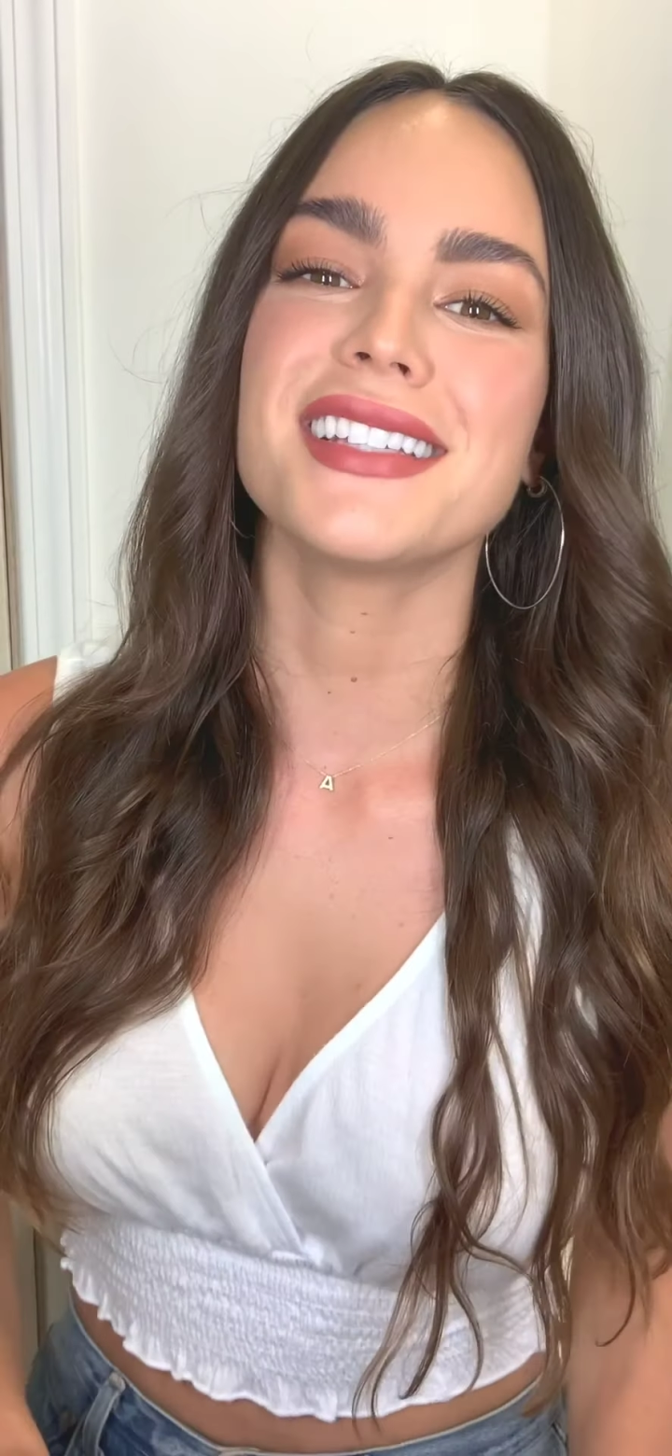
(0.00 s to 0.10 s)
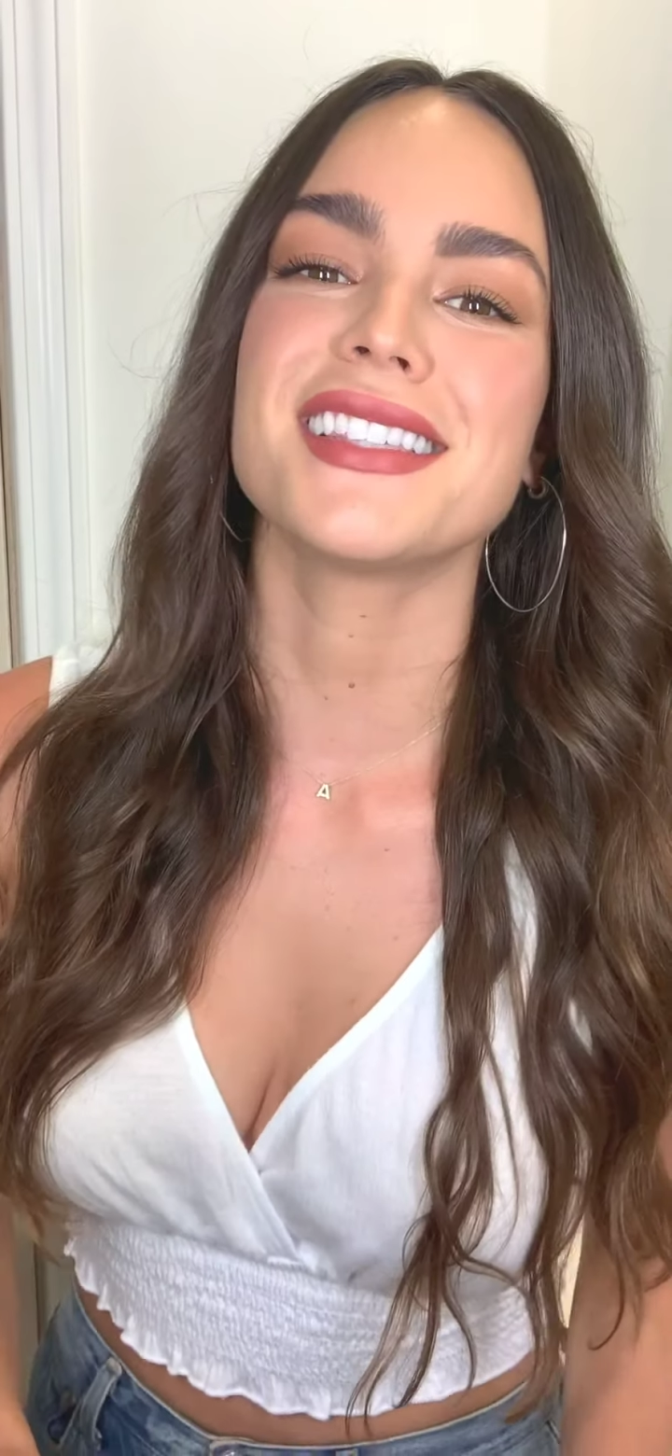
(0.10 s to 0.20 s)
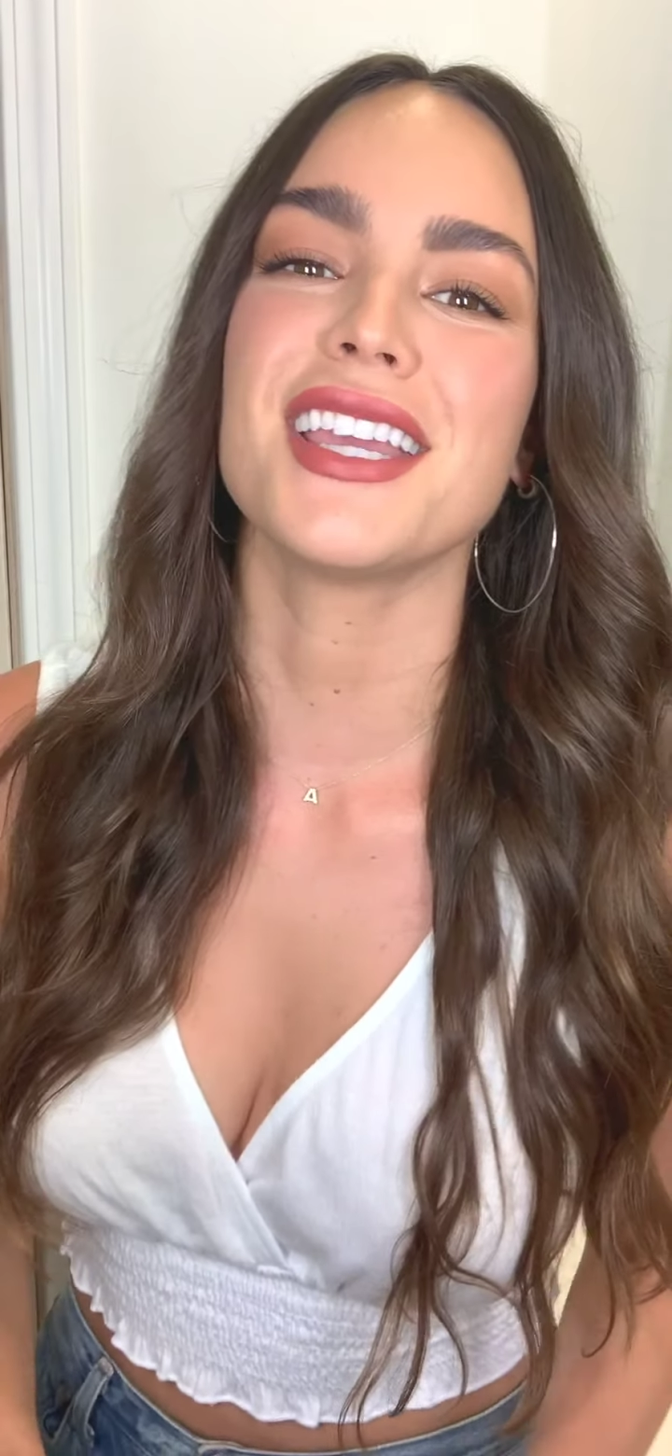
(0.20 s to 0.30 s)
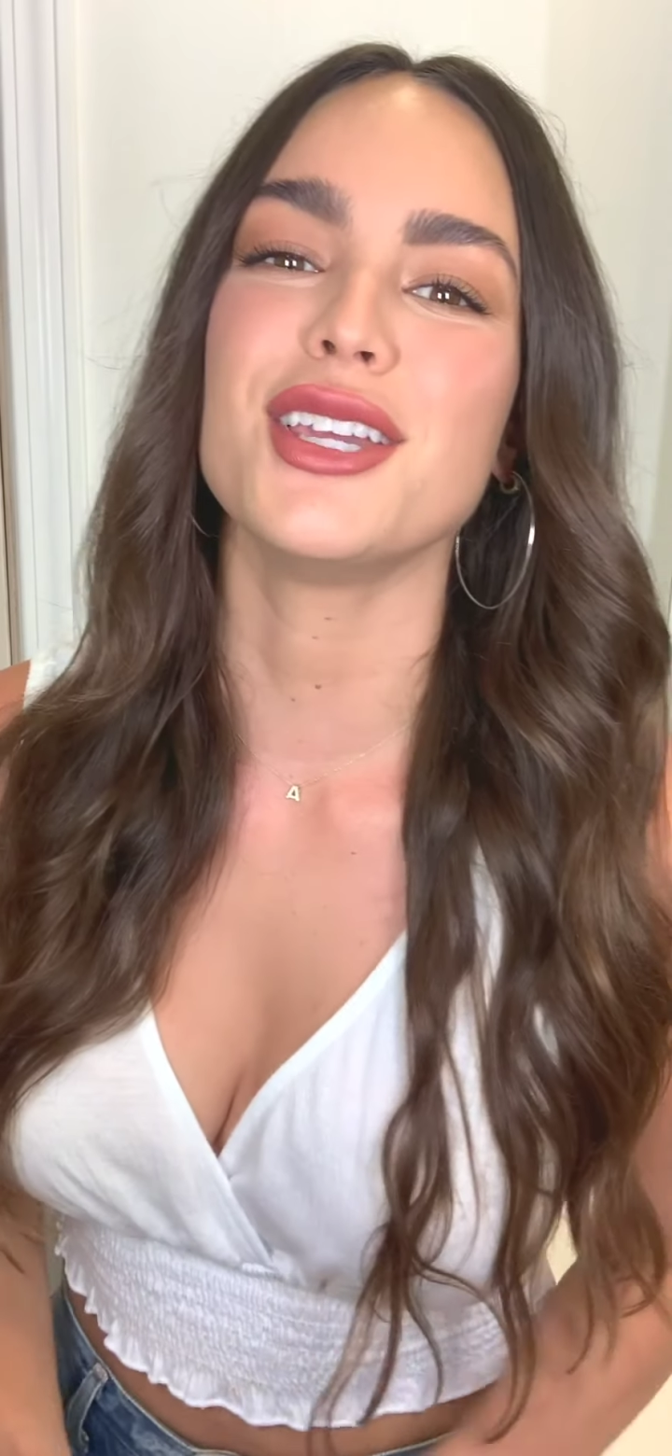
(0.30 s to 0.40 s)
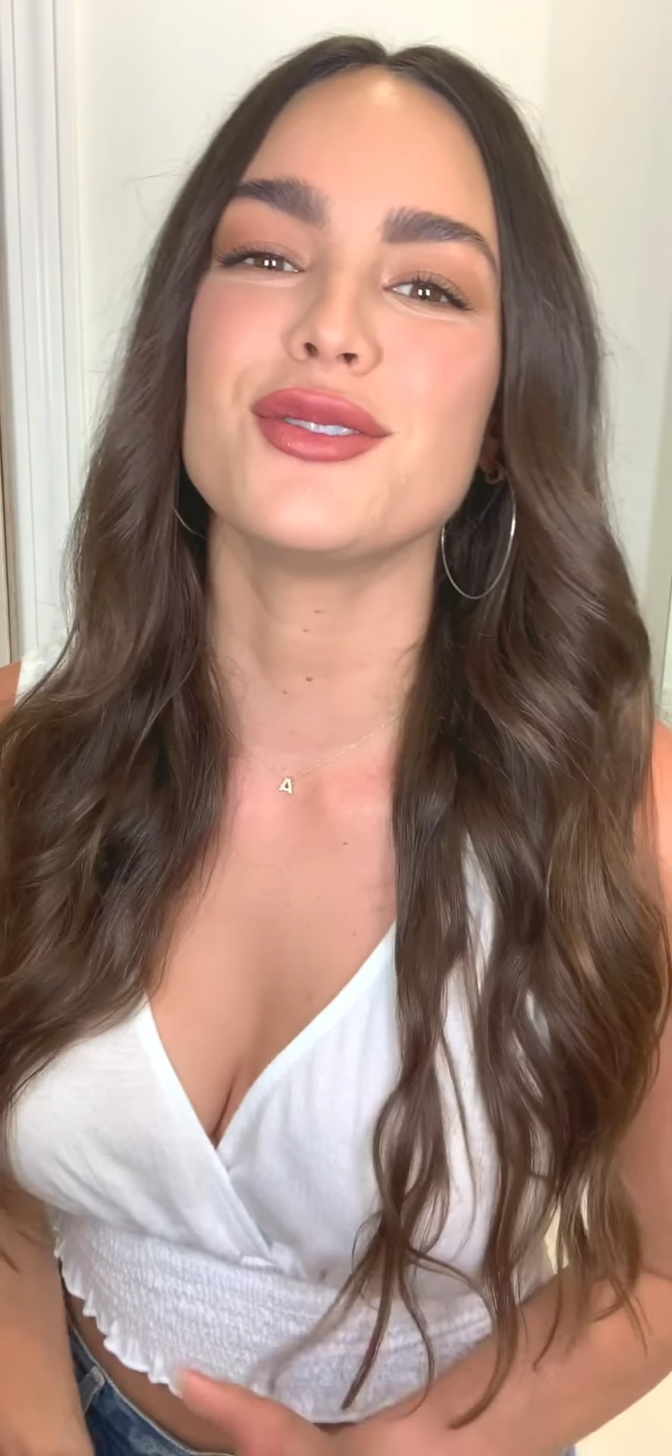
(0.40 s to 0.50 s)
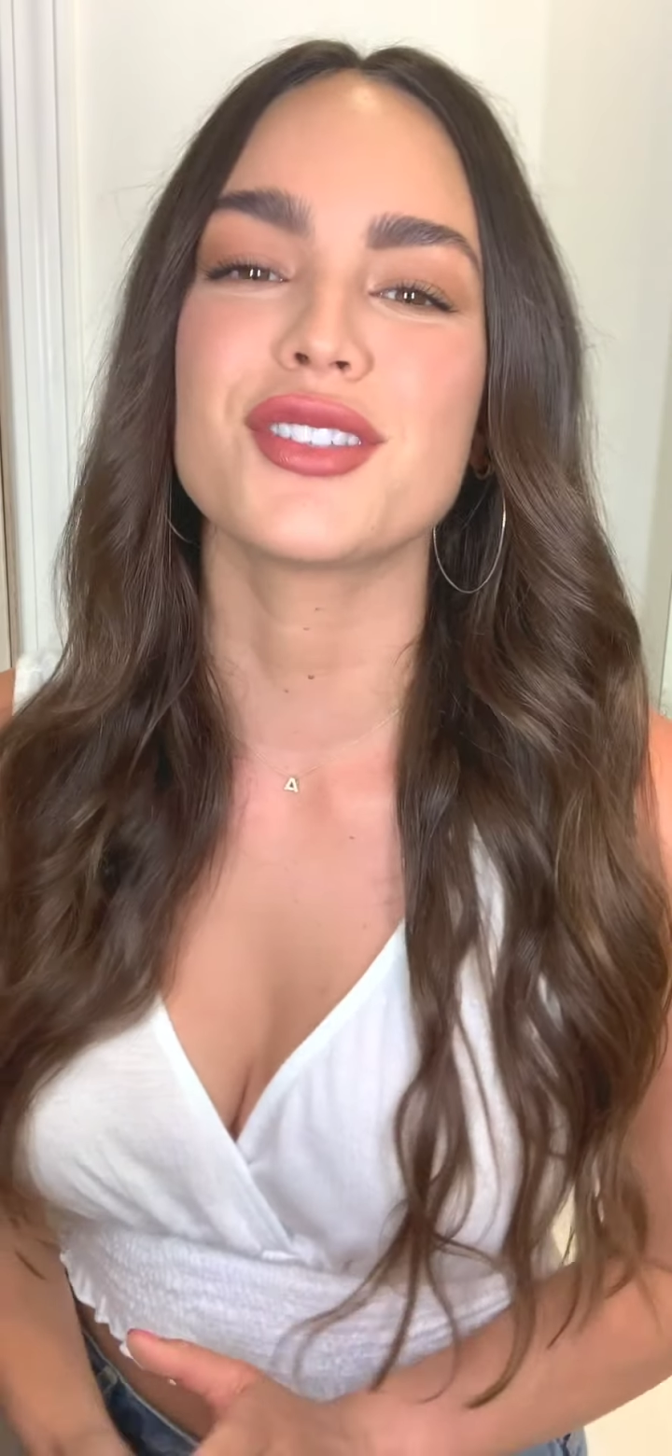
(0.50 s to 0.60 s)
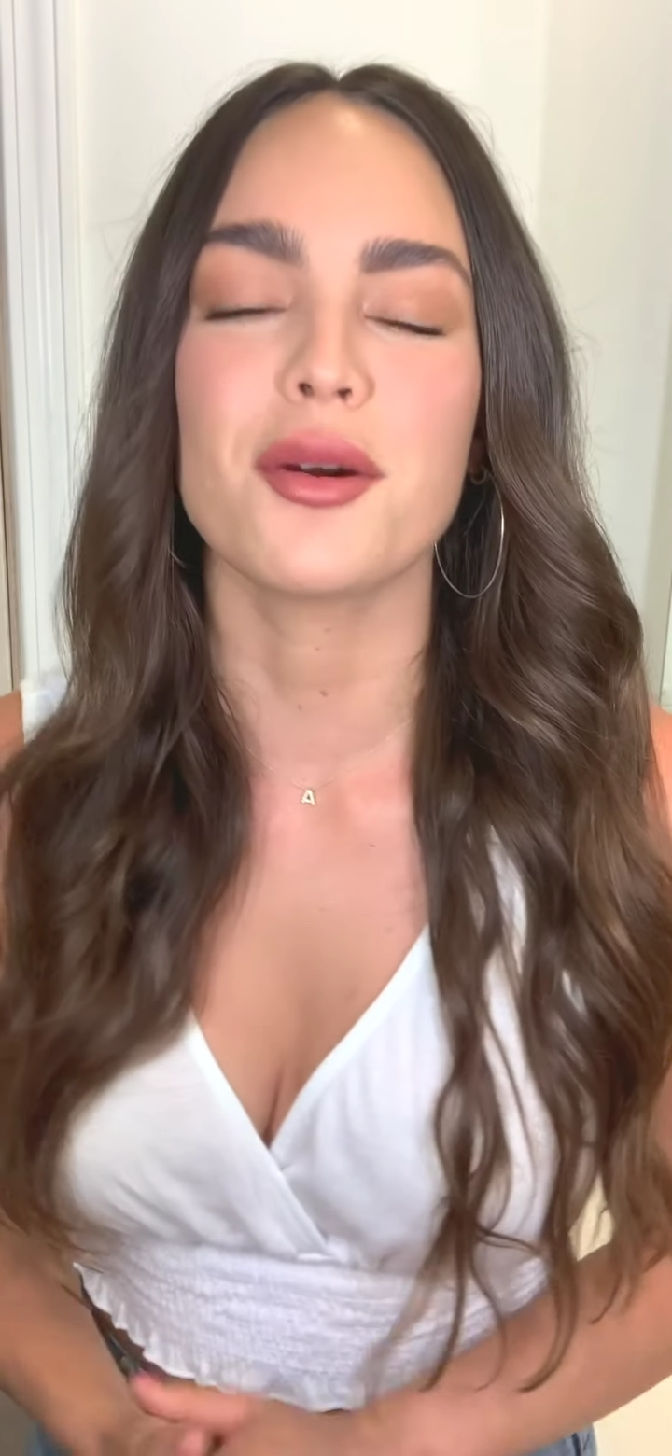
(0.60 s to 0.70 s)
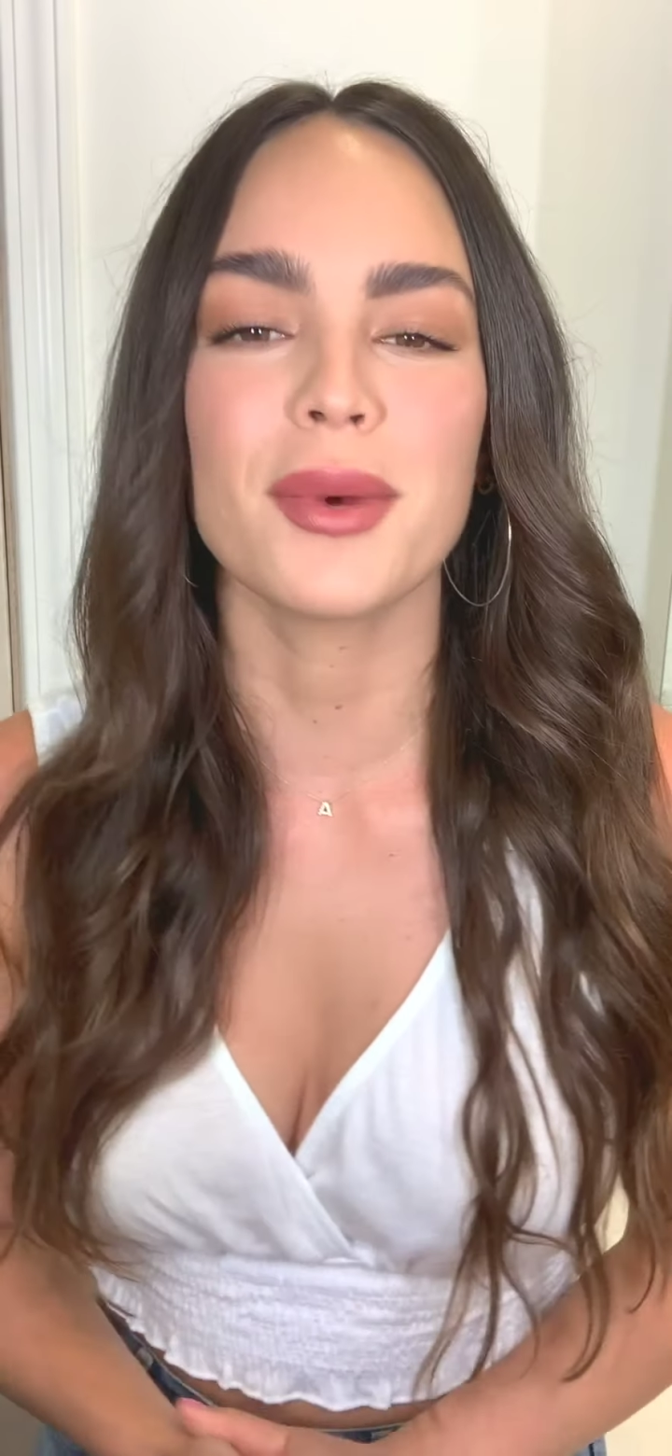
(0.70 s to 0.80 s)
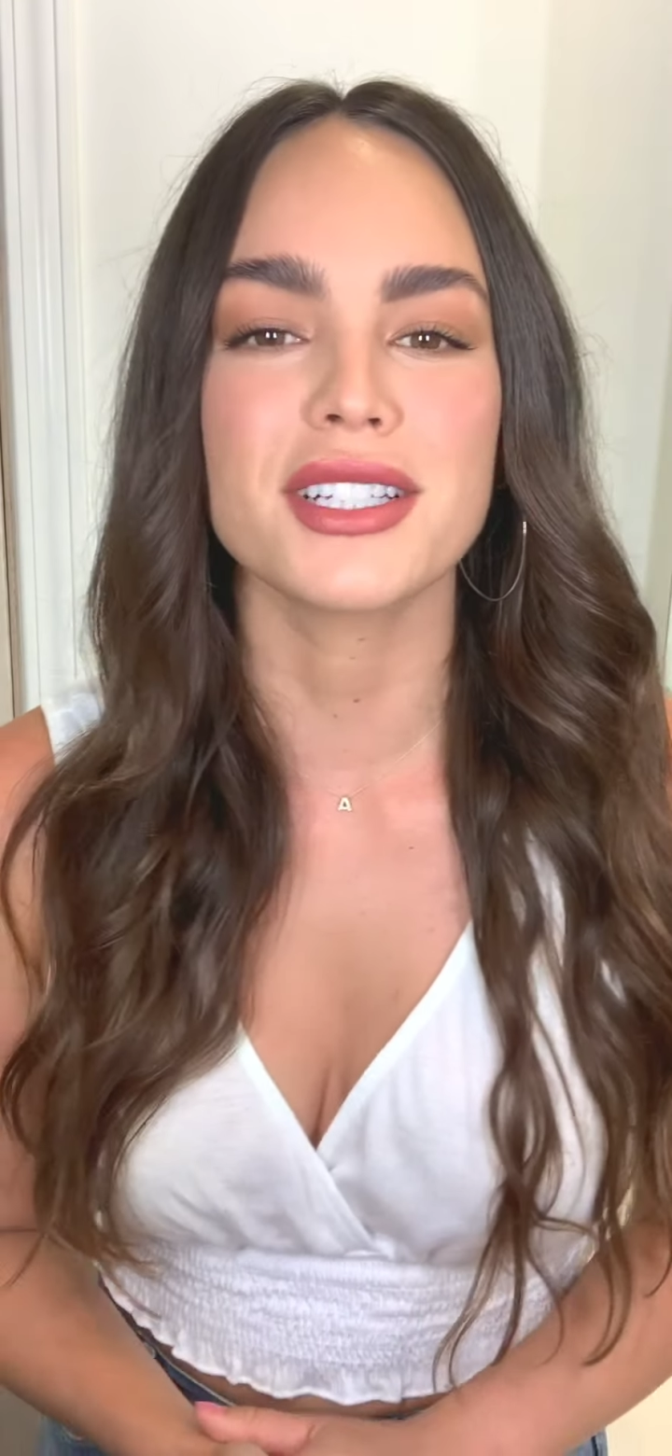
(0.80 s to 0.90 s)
thank you so much